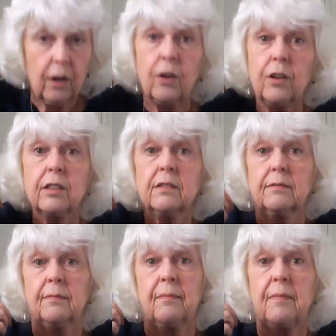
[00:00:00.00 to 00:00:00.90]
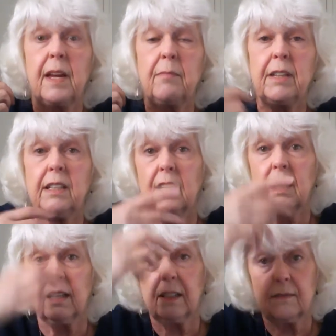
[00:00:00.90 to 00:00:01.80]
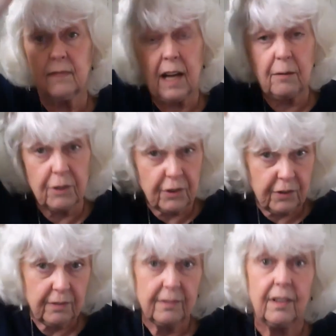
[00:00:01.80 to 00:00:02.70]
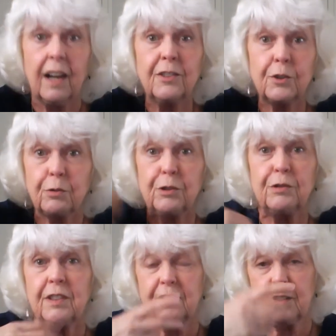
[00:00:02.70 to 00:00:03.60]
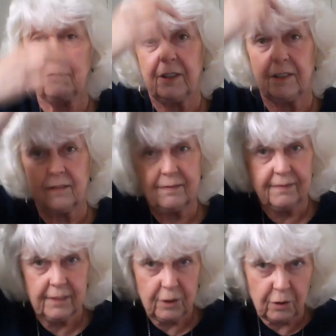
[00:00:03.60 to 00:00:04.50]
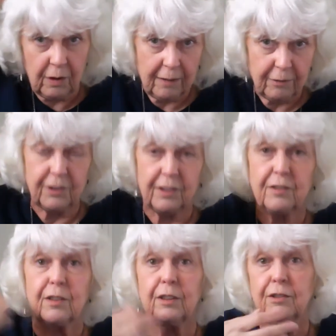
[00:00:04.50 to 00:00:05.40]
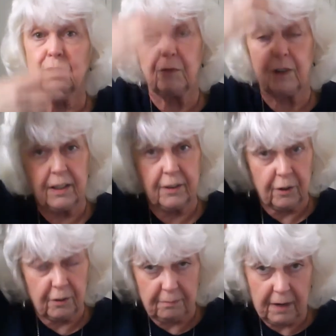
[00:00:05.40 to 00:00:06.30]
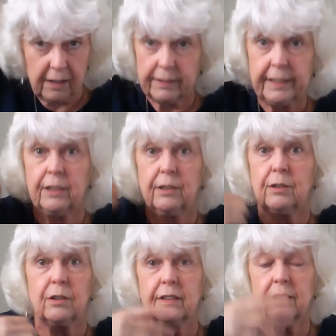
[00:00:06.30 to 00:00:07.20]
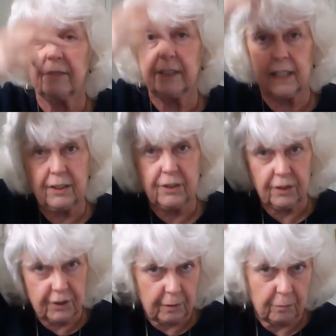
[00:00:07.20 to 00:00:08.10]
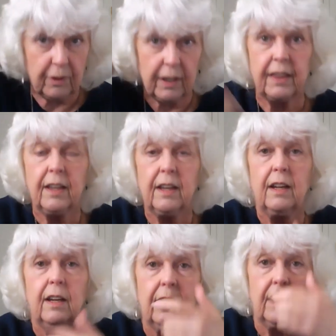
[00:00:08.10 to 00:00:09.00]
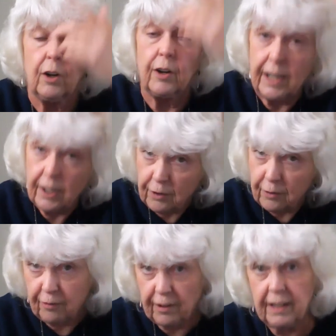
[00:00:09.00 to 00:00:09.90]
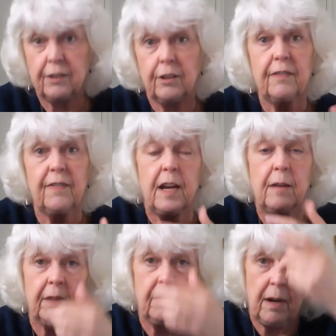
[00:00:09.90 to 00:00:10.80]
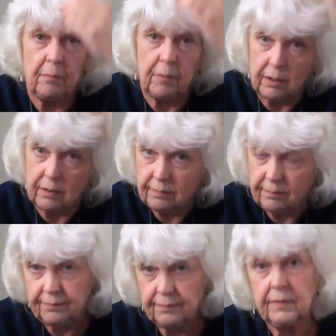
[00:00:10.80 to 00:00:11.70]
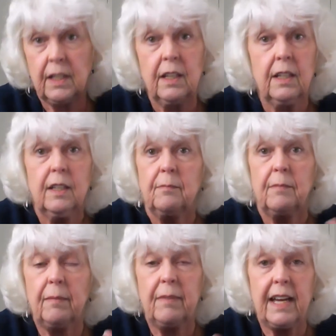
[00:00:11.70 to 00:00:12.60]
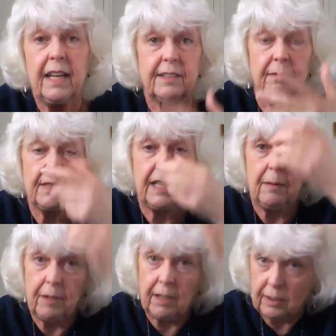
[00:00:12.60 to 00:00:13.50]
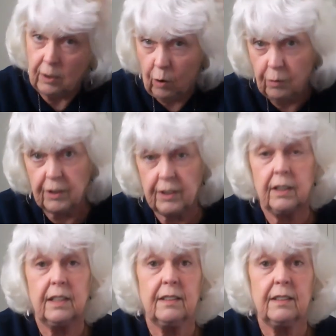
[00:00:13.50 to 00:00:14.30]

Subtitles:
or maybe I was untrue to someone who I was exclusive with, or married to, or in a relationship with, or I hurt a friend or a family member. Maybe at some time a coworker,